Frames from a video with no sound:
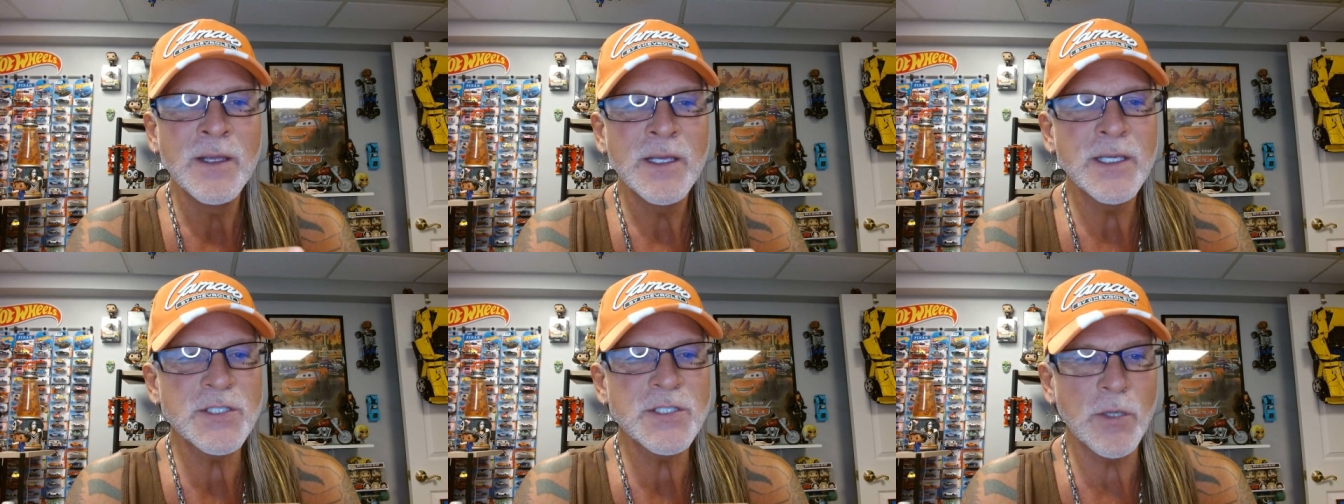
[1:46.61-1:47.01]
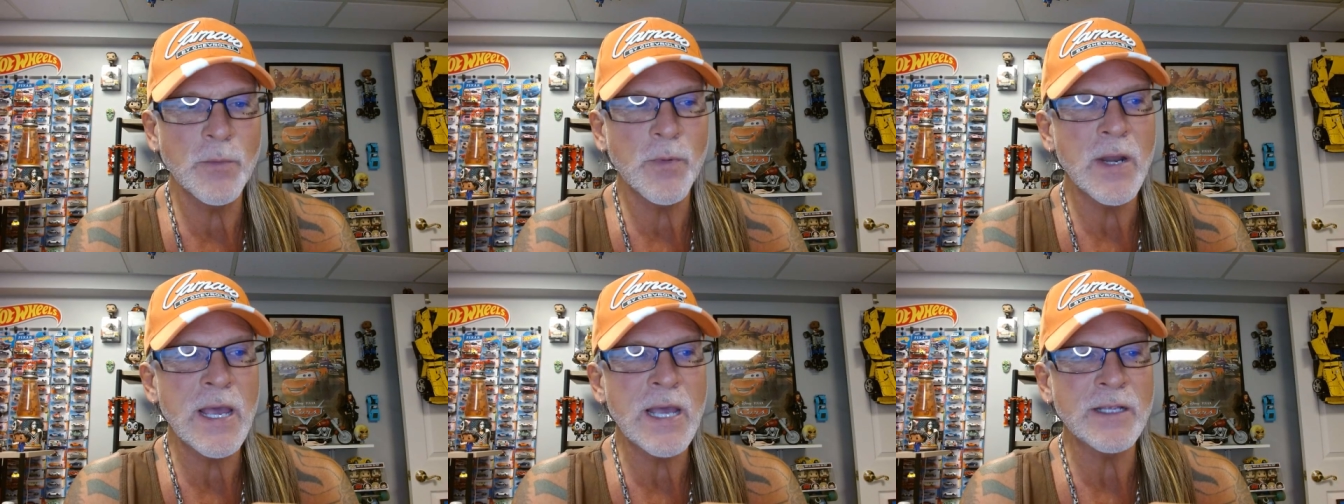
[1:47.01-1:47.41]
He's
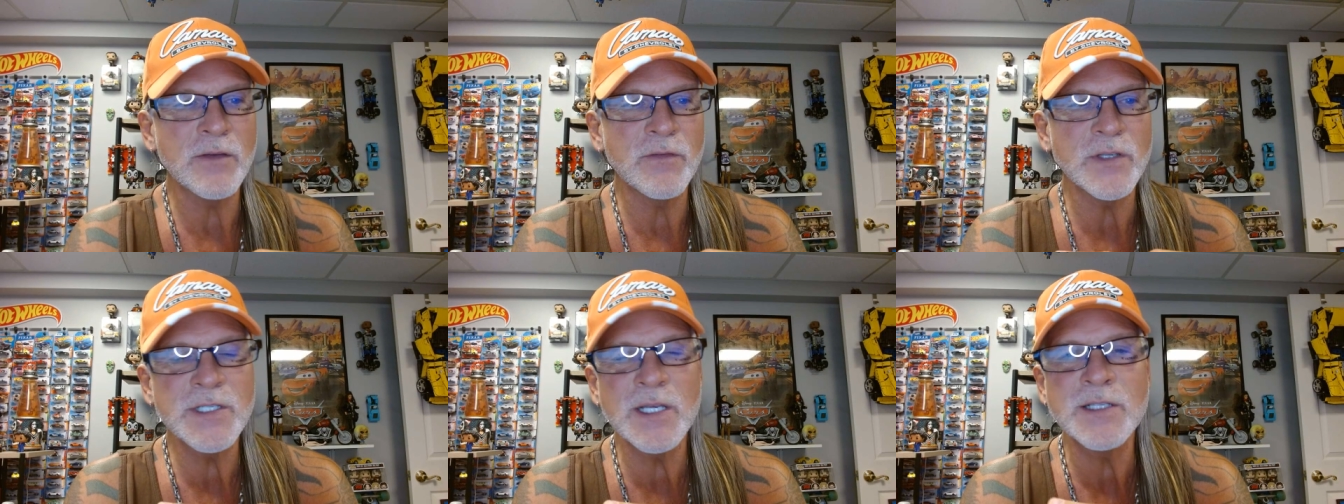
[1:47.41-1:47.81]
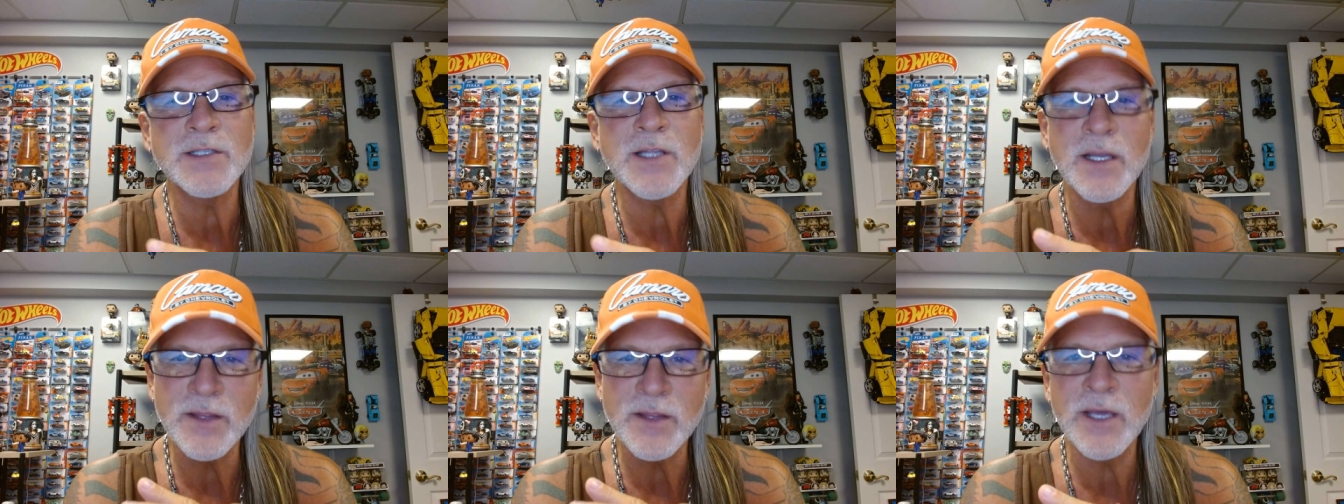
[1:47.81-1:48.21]
super active. He says
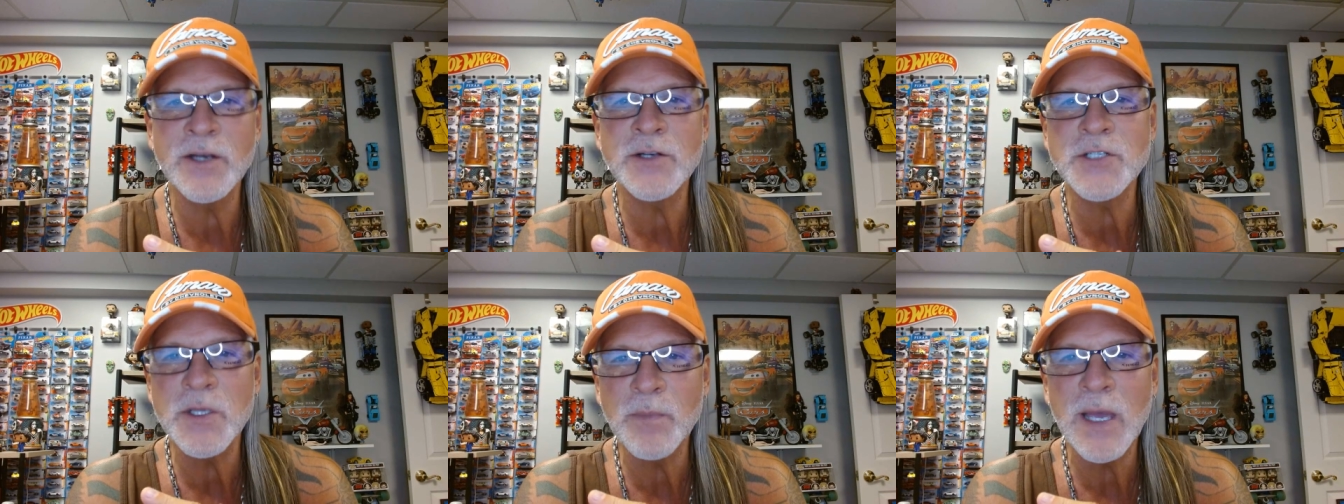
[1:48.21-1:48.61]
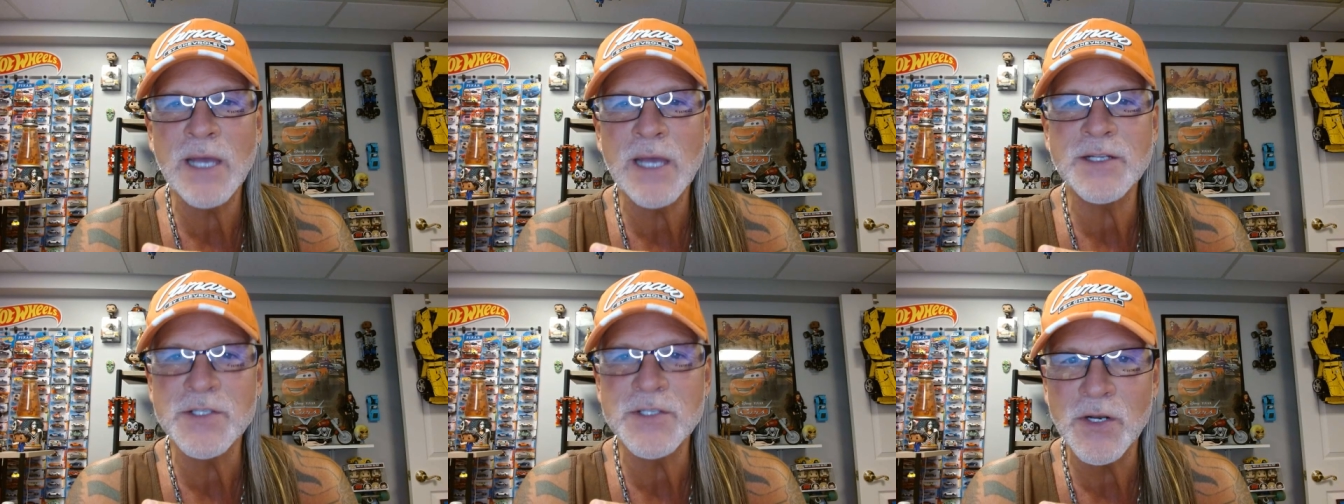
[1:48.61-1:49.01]
like the energy
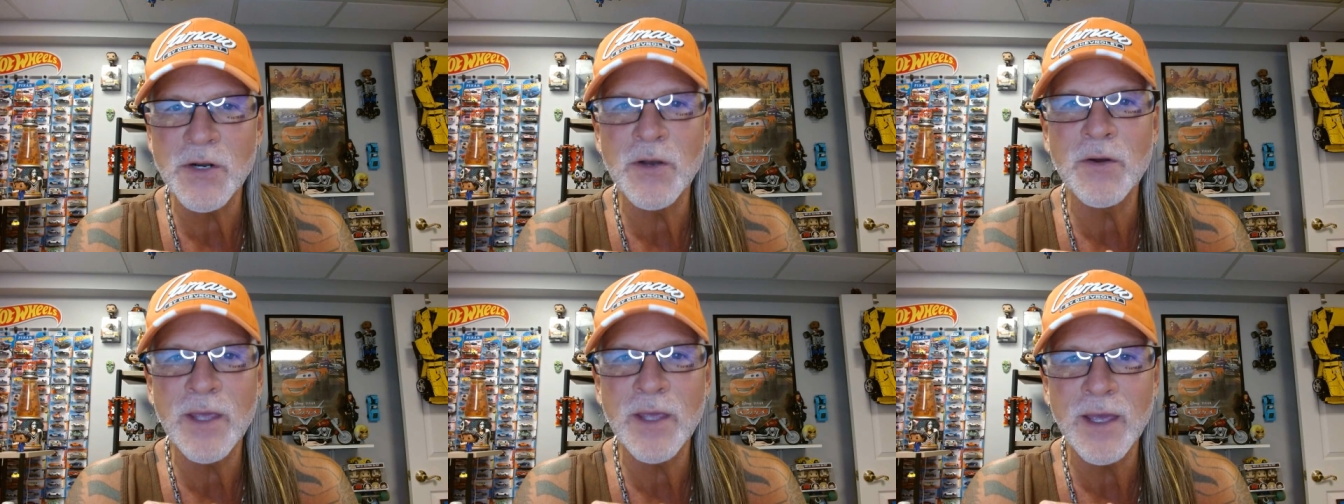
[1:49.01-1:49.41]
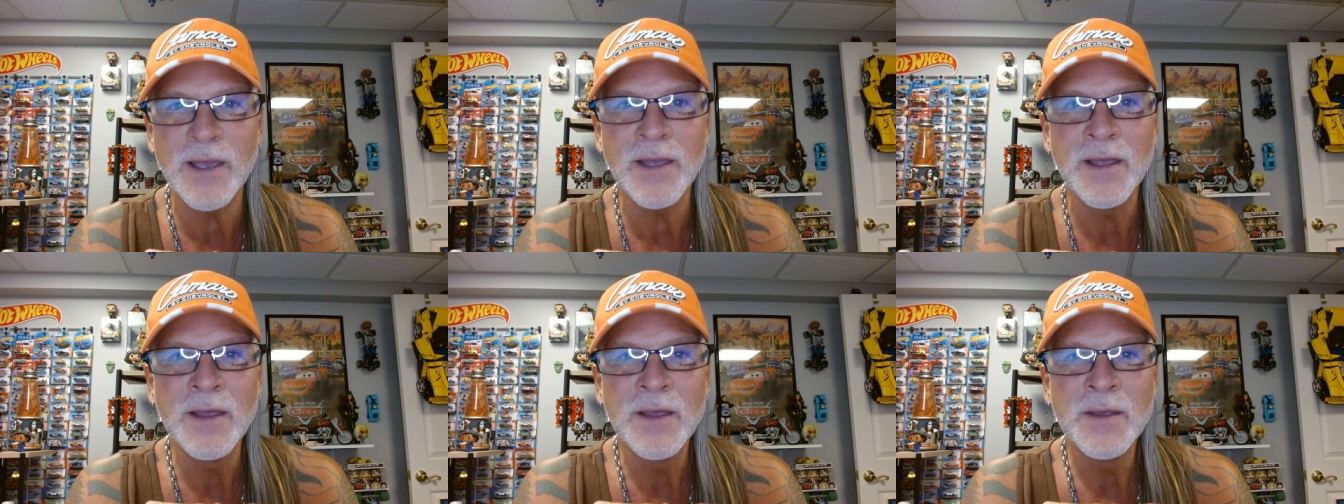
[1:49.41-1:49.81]
patches, they're
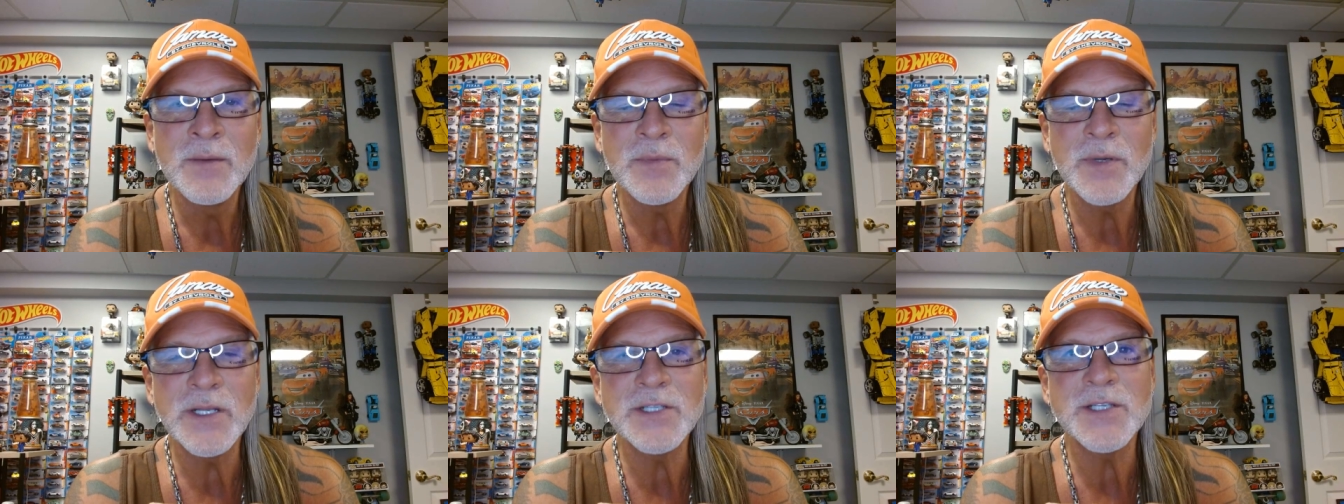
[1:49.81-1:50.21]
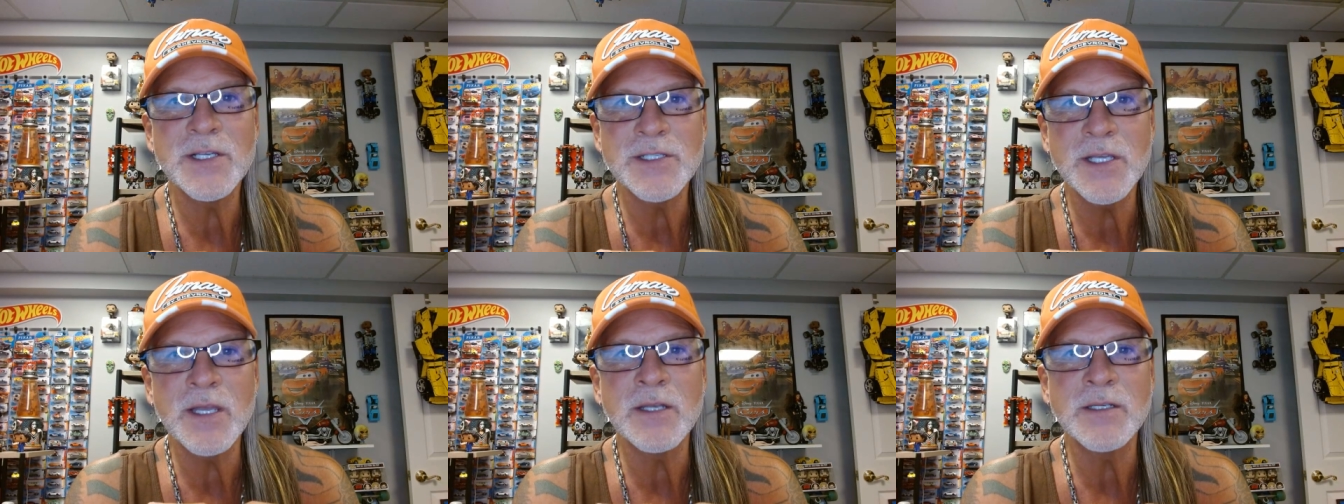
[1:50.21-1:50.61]
okay, but he
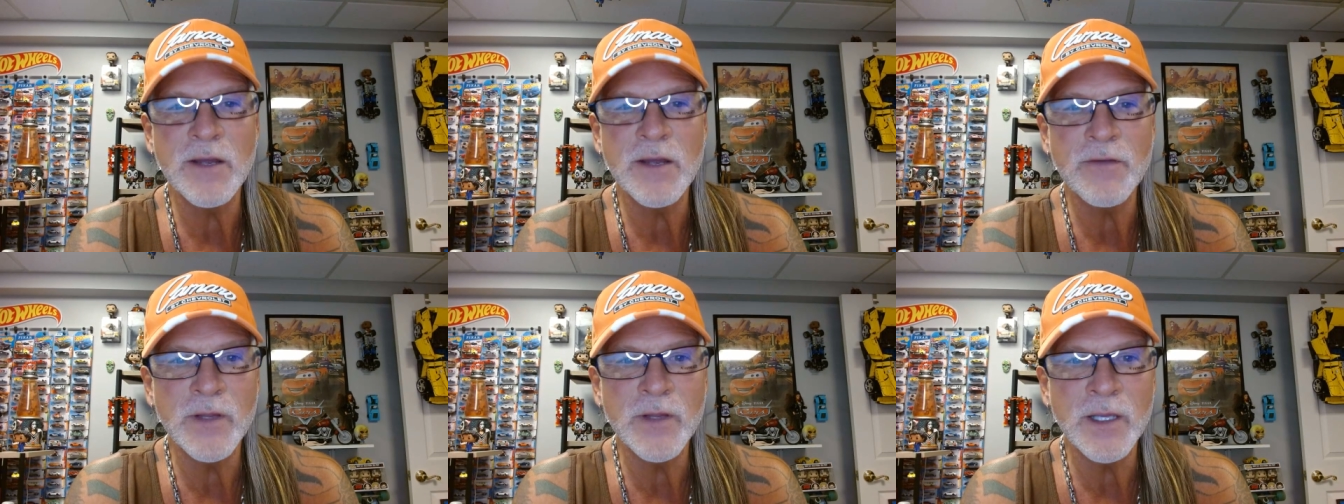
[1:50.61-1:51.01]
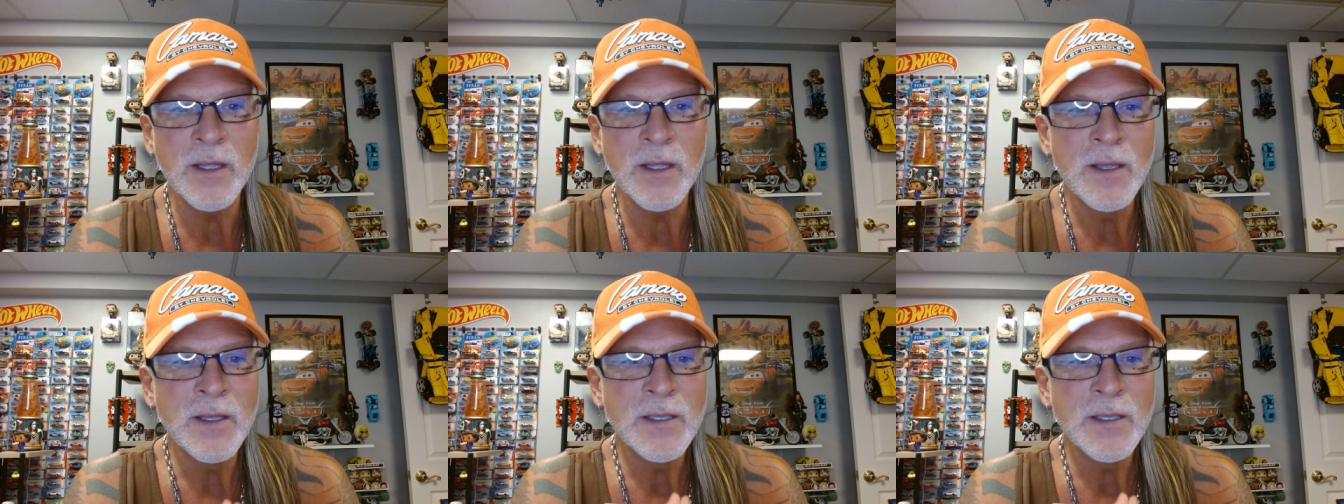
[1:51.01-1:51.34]
says he can definitely